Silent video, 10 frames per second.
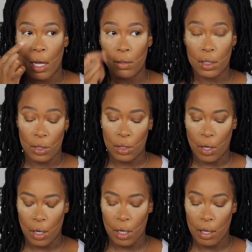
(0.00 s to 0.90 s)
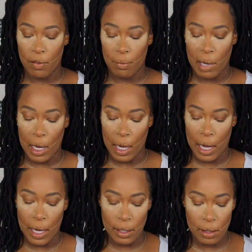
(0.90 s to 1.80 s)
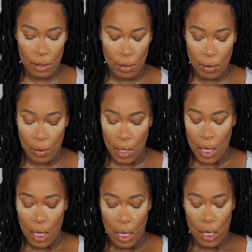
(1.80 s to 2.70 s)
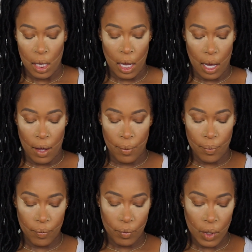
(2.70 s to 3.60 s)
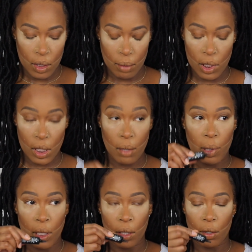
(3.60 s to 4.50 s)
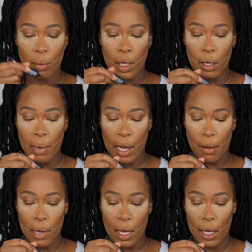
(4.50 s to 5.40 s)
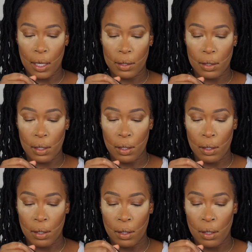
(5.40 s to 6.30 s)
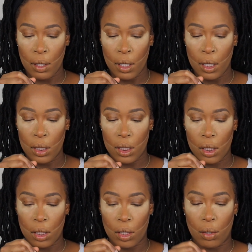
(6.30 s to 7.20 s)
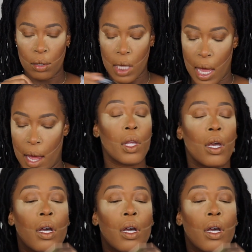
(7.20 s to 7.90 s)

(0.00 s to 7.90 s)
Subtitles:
out this dark of my eyes. So yeah. So I'm just gonna put a little bit in the back of my hands. Just a little tap.